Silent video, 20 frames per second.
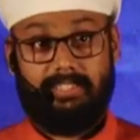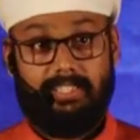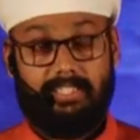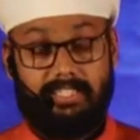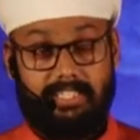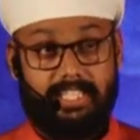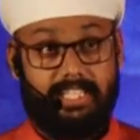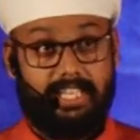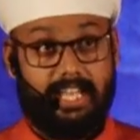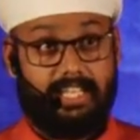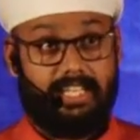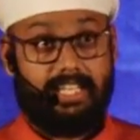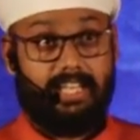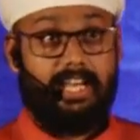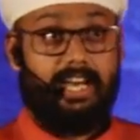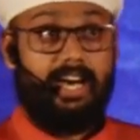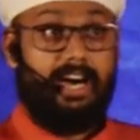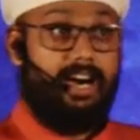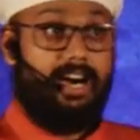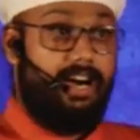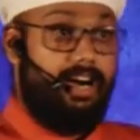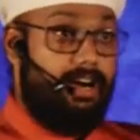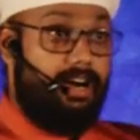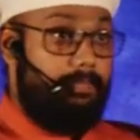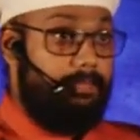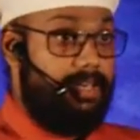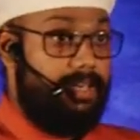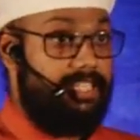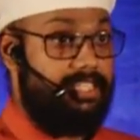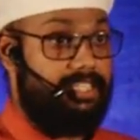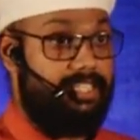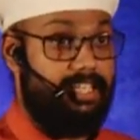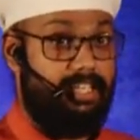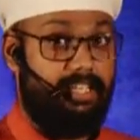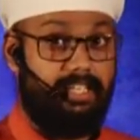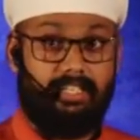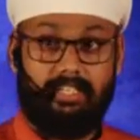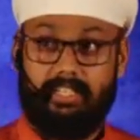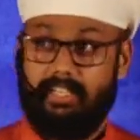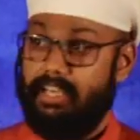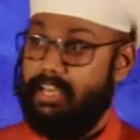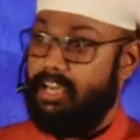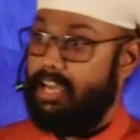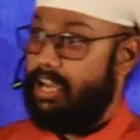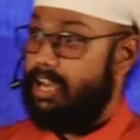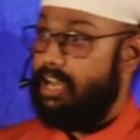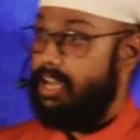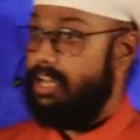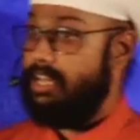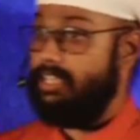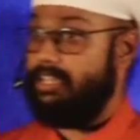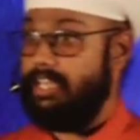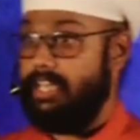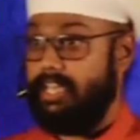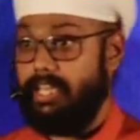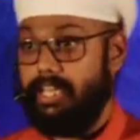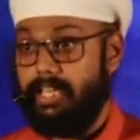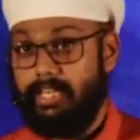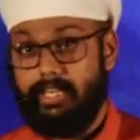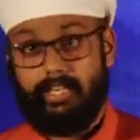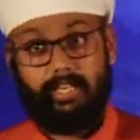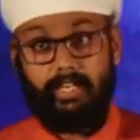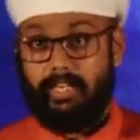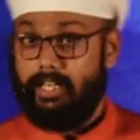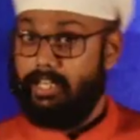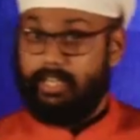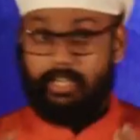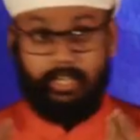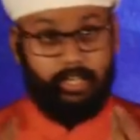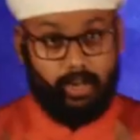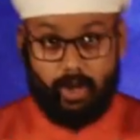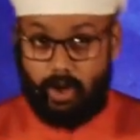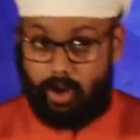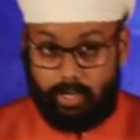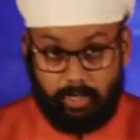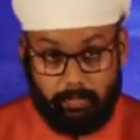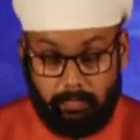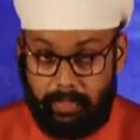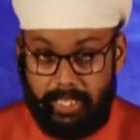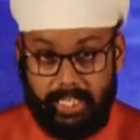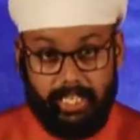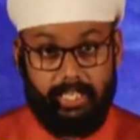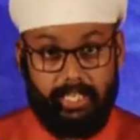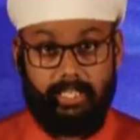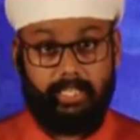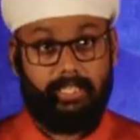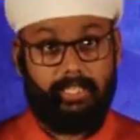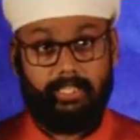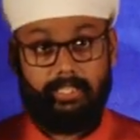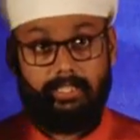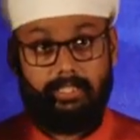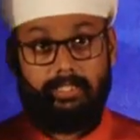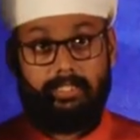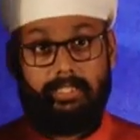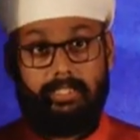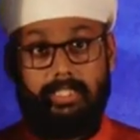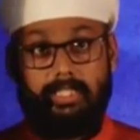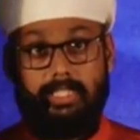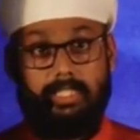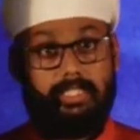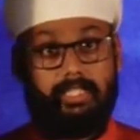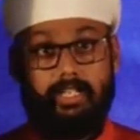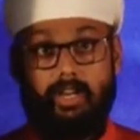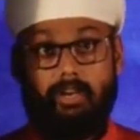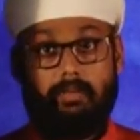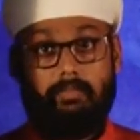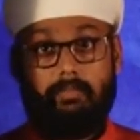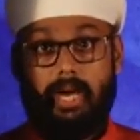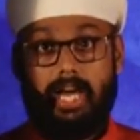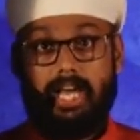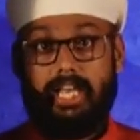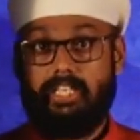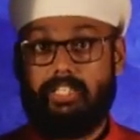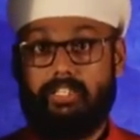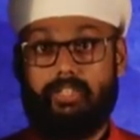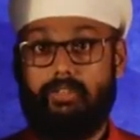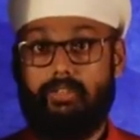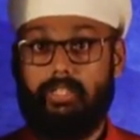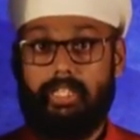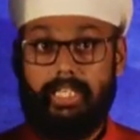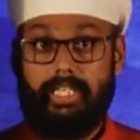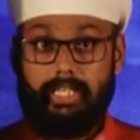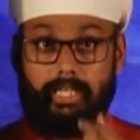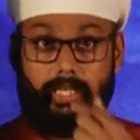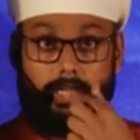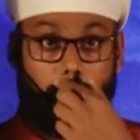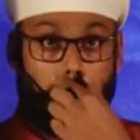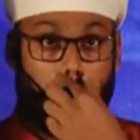See that? A person, a thing, not me. It's not my story.